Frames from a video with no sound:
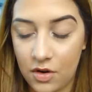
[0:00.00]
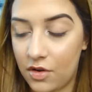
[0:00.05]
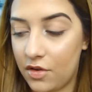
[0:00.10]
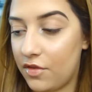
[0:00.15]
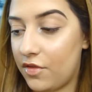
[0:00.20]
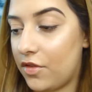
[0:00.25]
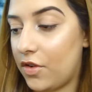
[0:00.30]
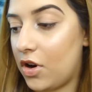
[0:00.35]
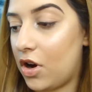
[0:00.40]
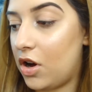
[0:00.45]

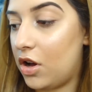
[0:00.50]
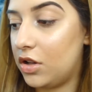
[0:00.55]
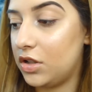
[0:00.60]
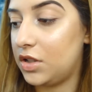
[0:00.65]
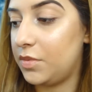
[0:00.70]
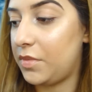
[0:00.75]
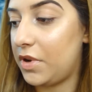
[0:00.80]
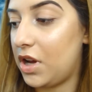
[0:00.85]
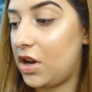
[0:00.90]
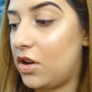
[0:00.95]
For
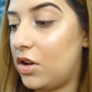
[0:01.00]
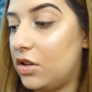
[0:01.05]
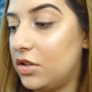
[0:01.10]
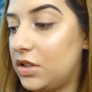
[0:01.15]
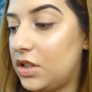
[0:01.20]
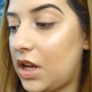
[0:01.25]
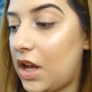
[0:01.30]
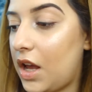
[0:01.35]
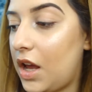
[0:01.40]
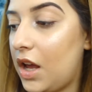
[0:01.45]
ultimate all
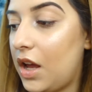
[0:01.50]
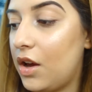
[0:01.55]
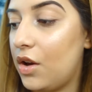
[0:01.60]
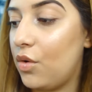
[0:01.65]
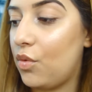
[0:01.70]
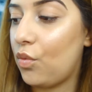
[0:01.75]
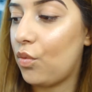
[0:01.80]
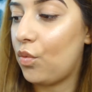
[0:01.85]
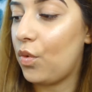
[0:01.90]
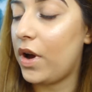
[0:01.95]
day
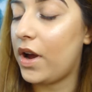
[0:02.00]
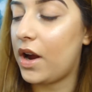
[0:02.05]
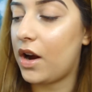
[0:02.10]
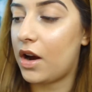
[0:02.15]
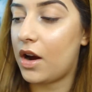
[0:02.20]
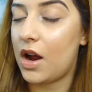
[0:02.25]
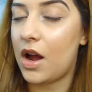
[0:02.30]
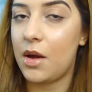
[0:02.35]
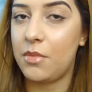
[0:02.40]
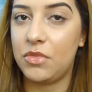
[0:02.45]

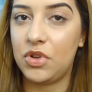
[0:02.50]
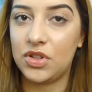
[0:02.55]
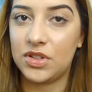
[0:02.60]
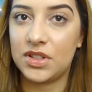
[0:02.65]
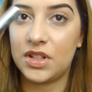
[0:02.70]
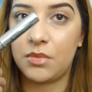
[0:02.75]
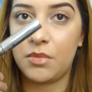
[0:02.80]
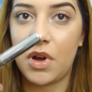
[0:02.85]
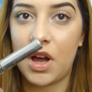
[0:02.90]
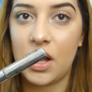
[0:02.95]
wear, I'm
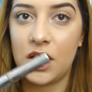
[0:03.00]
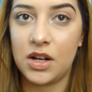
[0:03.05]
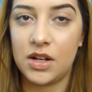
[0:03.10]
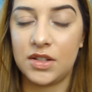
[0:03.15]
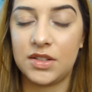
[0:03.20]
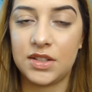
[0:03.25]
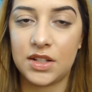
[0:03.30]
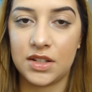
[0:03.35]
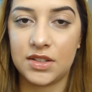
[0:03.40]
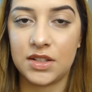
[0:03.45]
using my
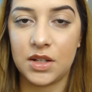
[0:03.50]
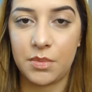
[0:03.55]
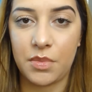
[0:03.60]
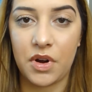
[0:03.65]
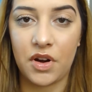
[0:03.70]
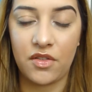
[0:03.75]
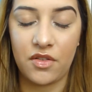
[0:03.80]
Anastasia